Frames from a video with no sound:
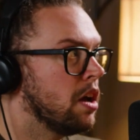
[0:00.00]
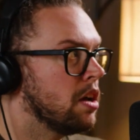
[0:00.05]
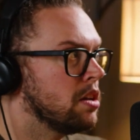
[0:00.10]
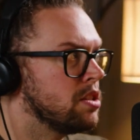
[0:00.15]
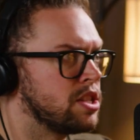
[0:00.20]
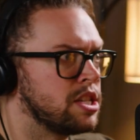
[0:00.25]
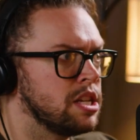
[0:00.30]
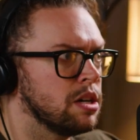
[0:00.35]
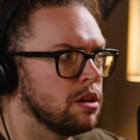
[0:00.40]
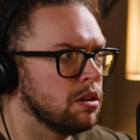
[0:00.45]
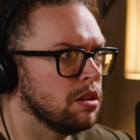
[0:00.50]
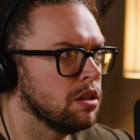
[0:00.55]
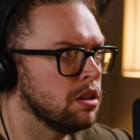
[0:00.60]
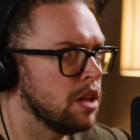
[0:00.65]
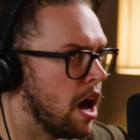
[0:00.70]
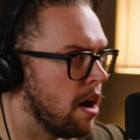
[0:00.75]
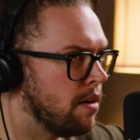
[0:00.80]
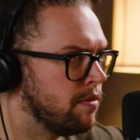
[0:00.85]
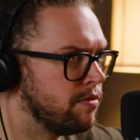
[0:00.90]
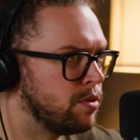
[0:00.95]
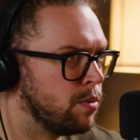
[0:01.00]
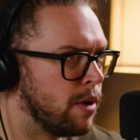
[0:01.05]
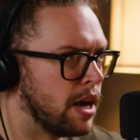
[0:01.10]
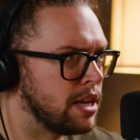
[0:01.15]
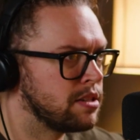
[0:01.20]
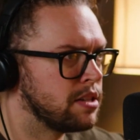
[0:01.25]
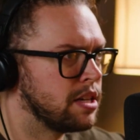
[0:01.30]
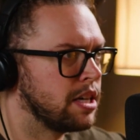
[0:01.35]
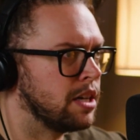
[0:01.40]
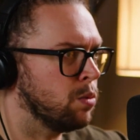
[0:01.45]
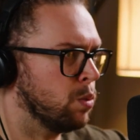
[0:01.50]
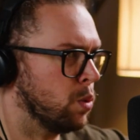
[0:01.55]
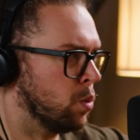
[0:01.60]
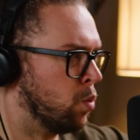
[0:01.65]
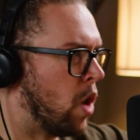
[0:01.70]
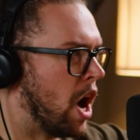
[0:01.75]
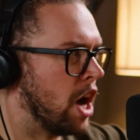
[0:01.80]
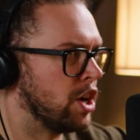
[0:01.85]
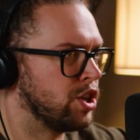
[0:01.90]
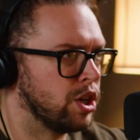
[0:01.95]
still loved wrestling and would
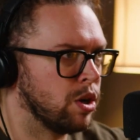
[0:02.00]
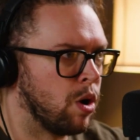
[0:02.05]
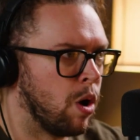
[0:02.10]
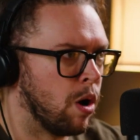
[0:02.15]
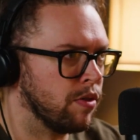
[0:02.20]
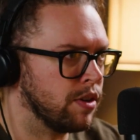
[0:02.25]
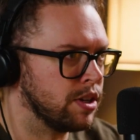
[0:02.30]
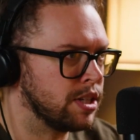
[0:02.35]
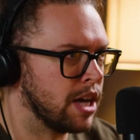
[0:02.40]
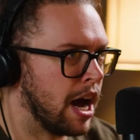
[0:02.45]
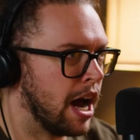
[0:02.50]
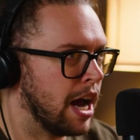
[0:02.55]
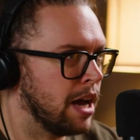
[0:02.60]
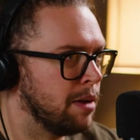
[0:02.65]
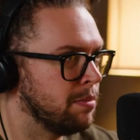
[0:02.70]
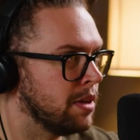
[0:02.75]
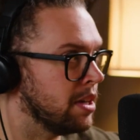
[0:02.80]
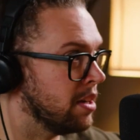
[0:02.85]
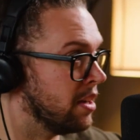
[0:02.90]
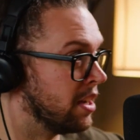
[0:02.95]
watch it all the time, and